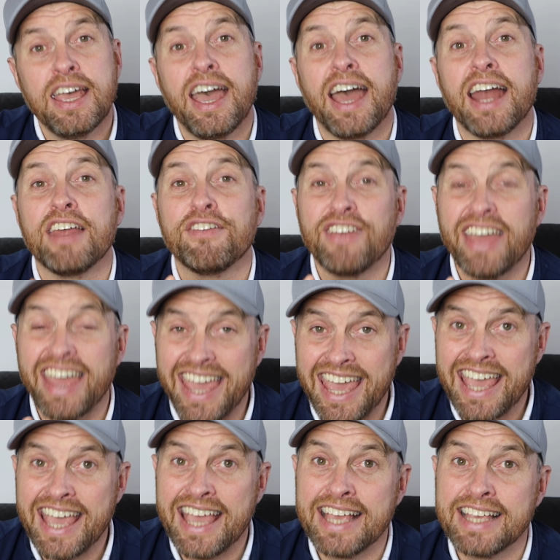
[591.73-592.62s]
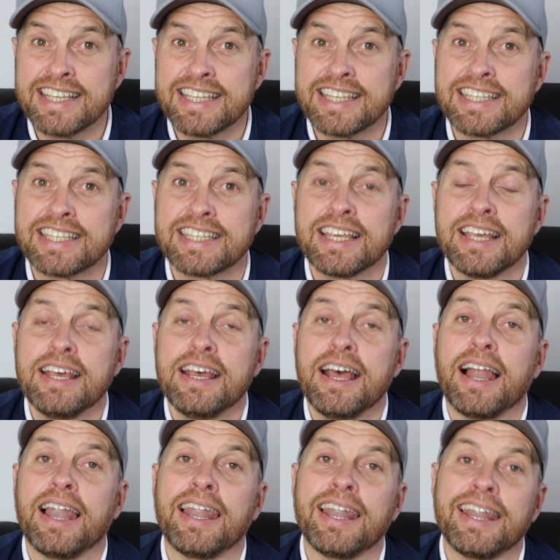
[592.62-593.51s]
And if it is,
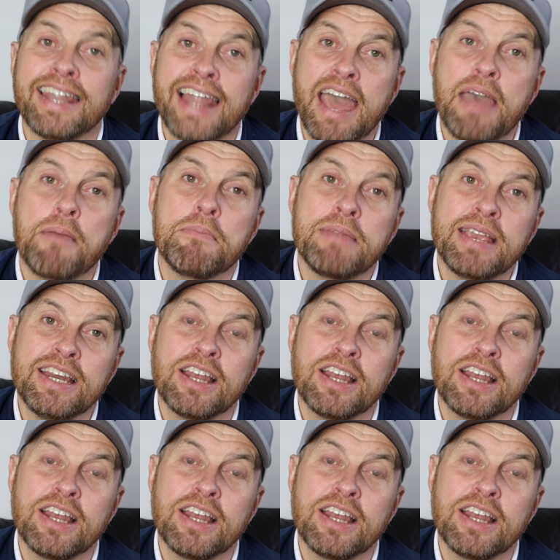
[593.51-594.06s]
let me